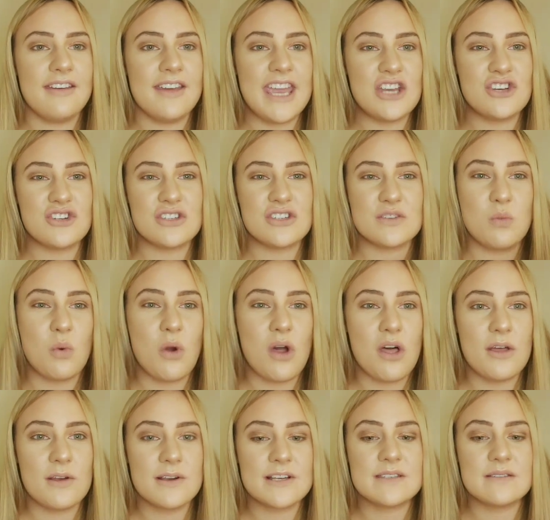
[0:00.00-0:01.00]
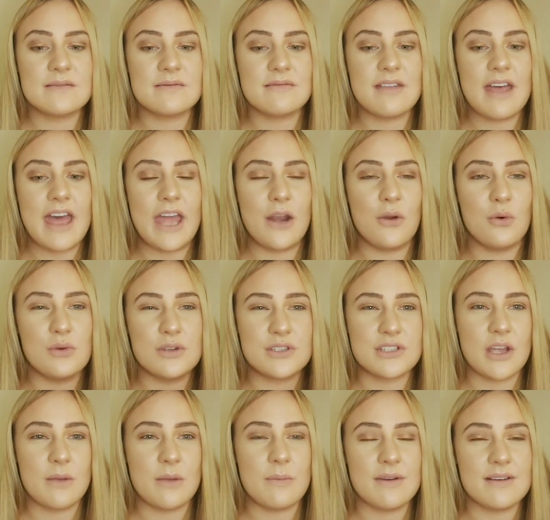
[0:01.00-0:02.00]
it just works, and
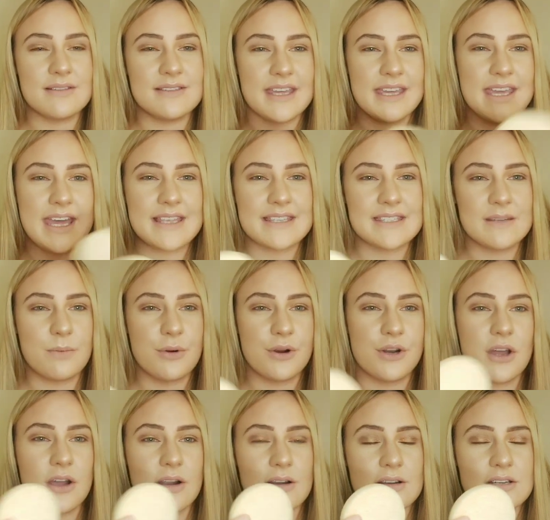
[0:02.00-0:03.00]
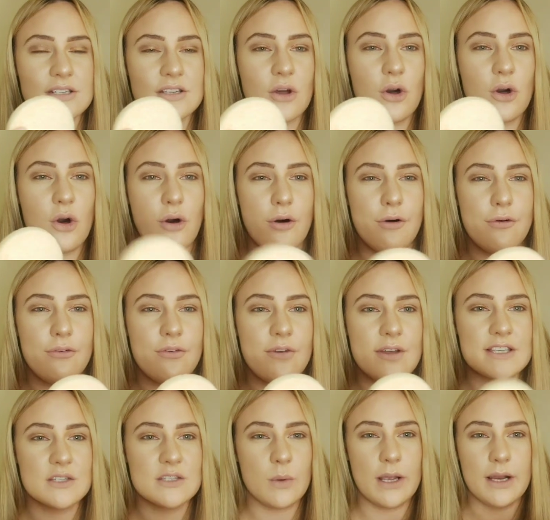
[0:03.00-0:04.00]
also because it gets the product off
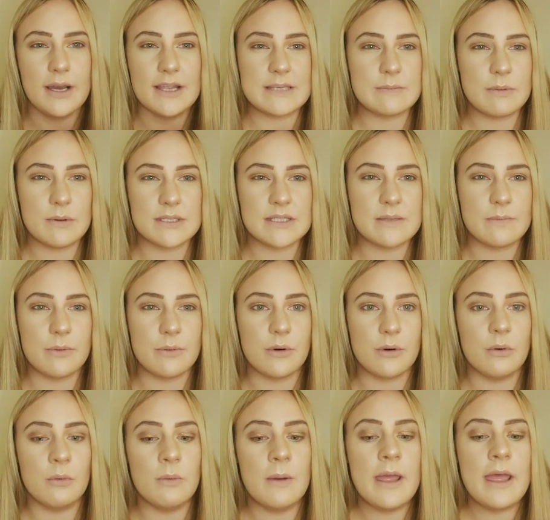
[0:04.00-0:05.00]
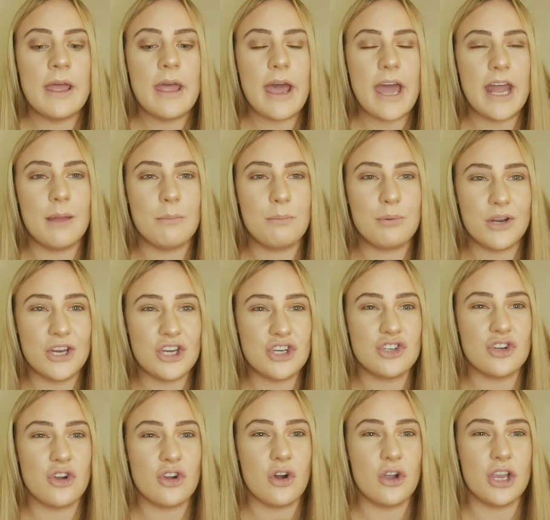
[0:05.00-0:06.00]
as quickly as possible. And I'm pretty
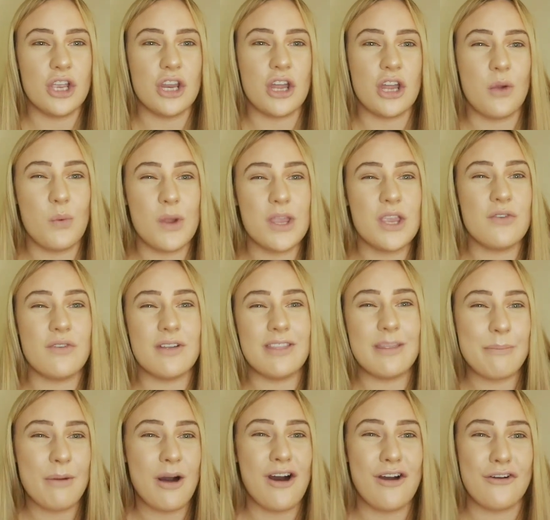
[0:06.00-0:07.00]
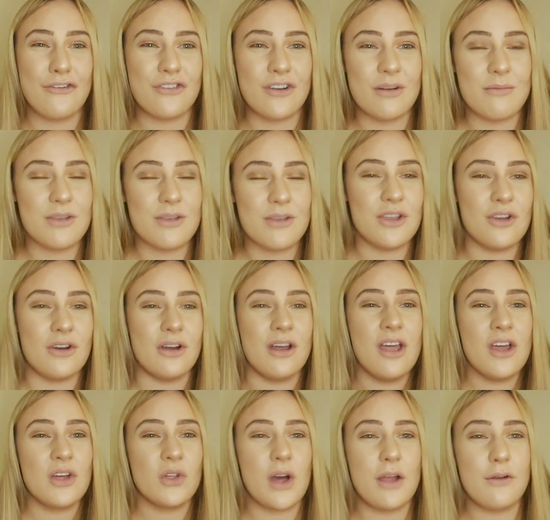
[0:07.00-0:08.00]
sure, when you're in the bathroom and you're
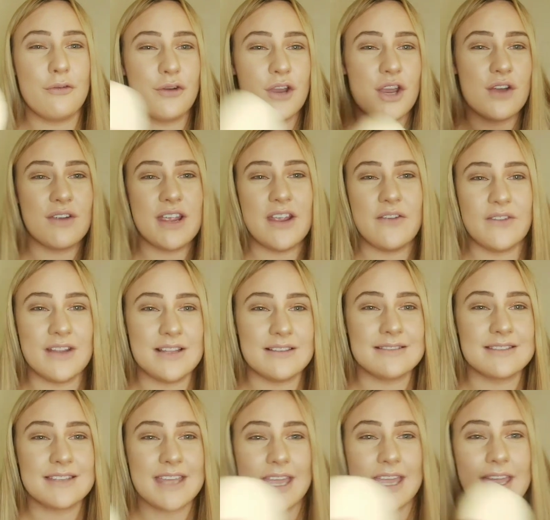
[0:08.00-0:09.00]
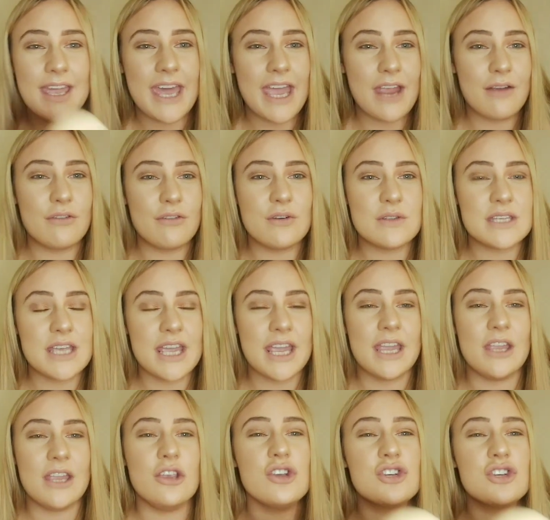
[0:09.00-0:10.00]
going through your evening skincare
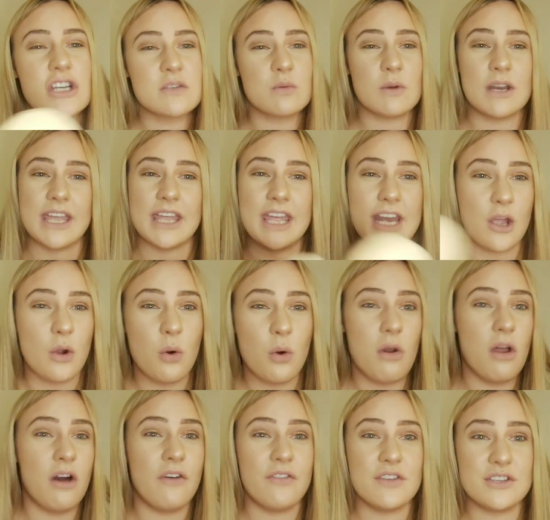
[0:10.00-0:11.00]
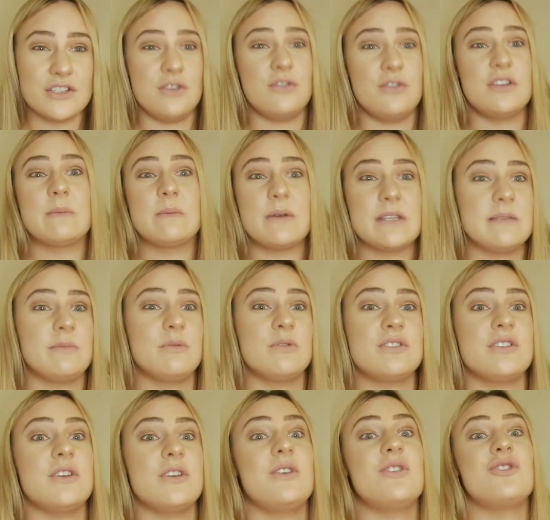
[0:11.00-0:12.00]
routine, you just want to get it all off as soon as
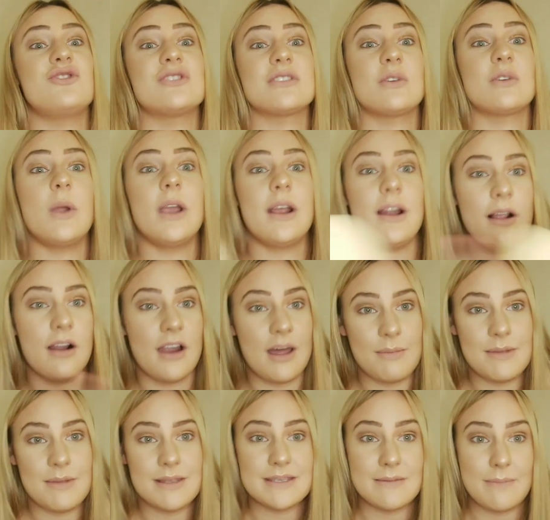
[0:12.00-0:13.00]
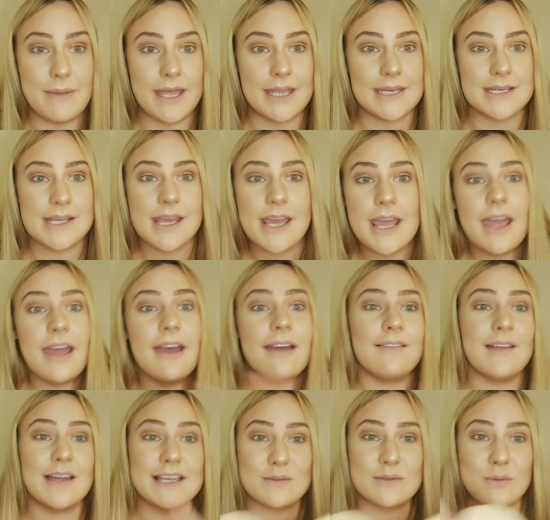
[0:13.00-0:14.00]
possible so you can just quickly climb into bed. And
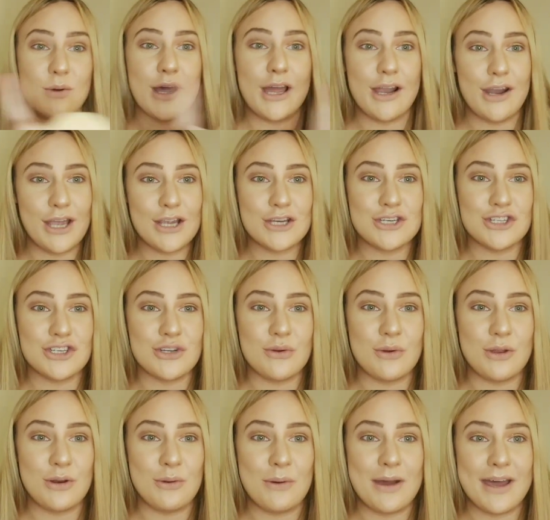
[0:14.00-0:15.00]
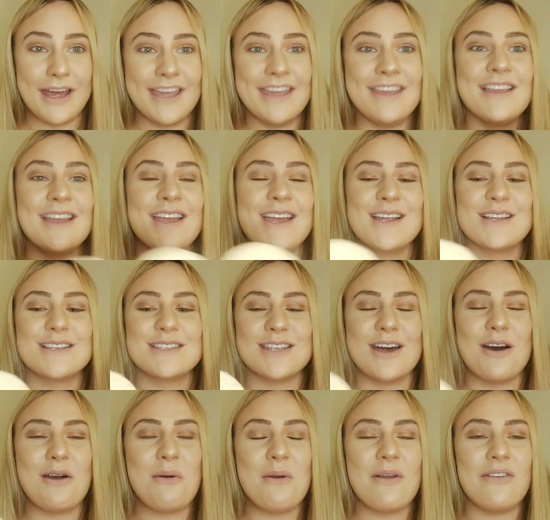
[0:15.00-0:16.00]
that's what I like to do anyway.
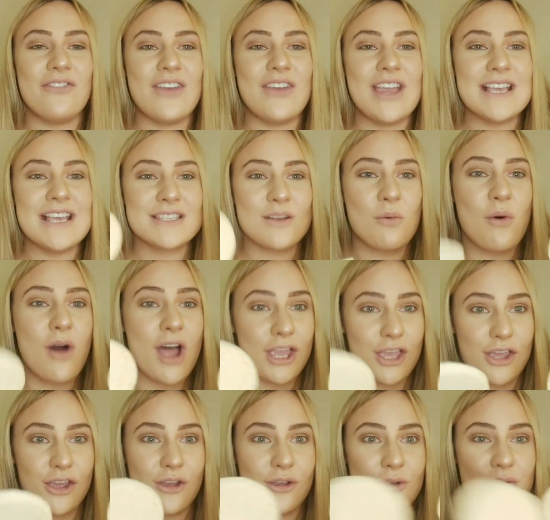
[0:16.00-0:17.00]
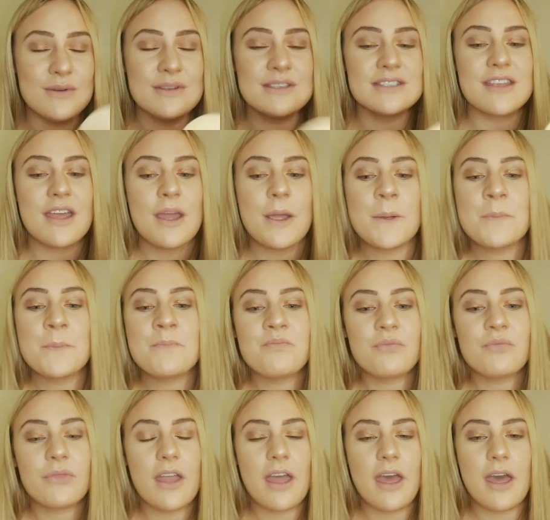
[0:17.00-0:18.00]
So these are what I use.
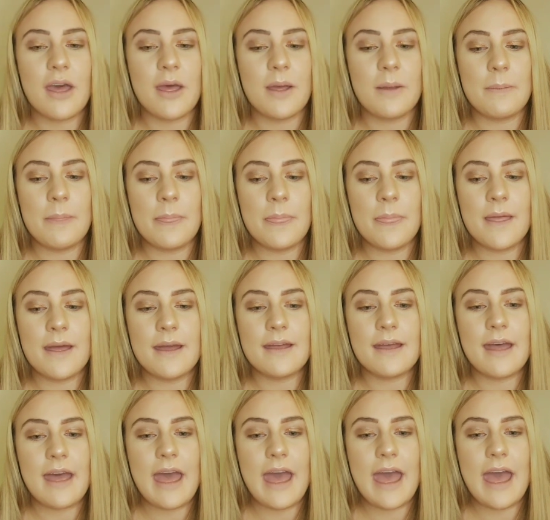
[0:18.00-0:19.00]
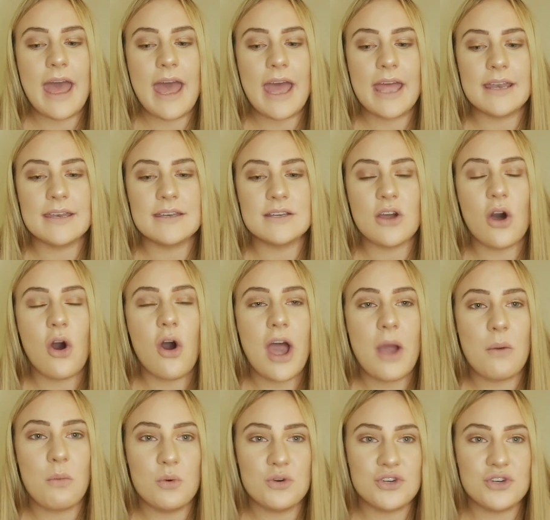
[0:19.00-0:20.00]
And I
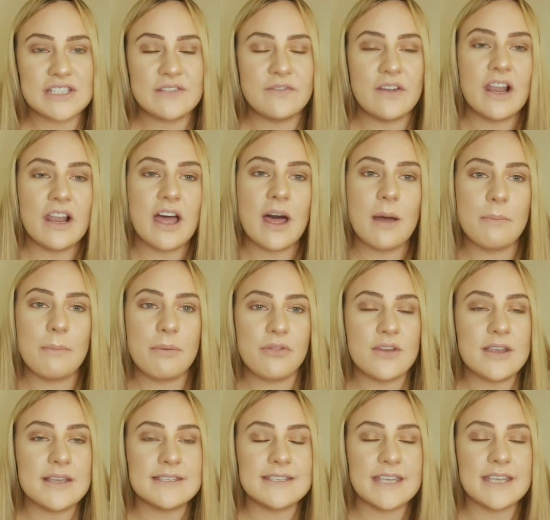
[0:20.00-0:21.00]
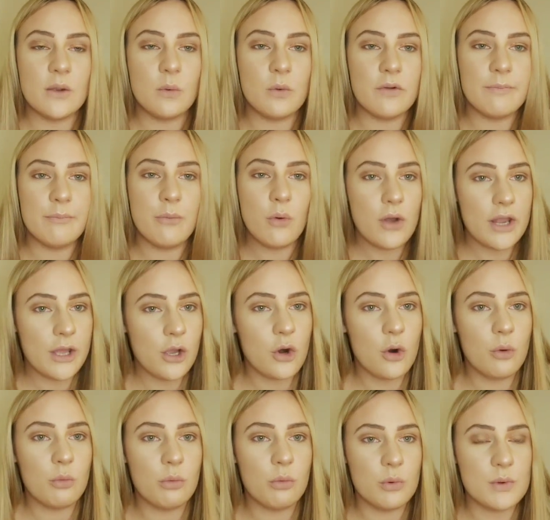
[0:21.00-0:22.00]
will just fill up the sink with boiling
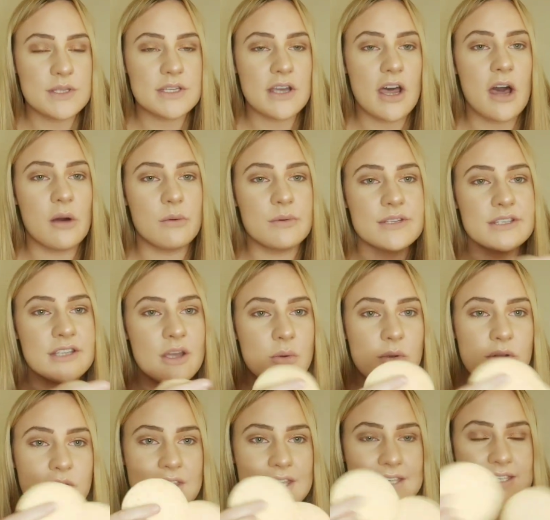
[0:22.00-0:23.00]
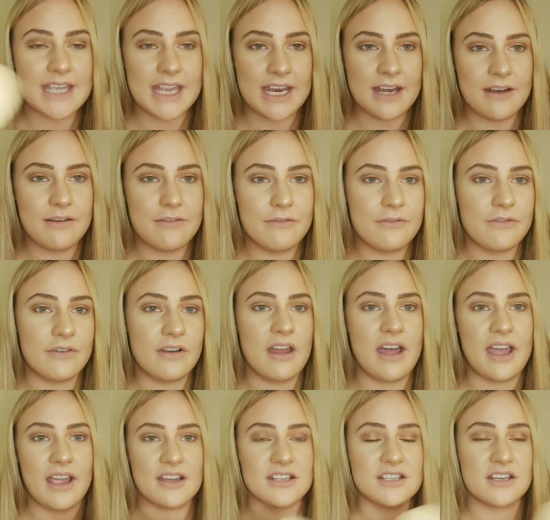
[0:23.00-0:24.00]
hot water. I'll soak these in for
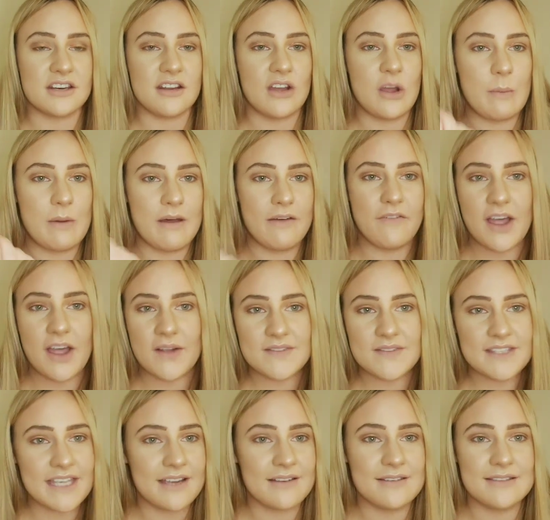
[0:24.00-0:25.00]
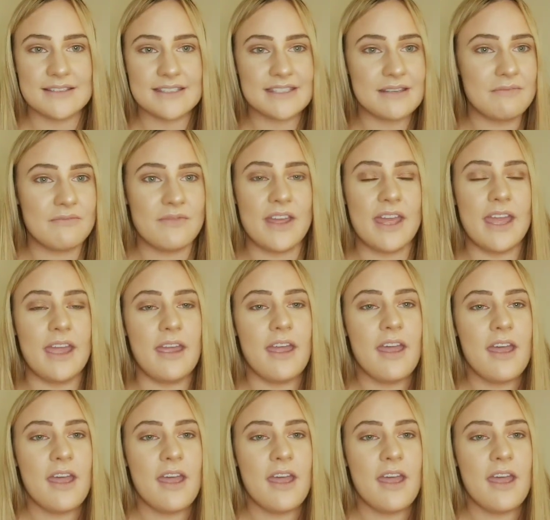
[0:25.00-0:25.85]
like, I don't know, about 5 seconds or something,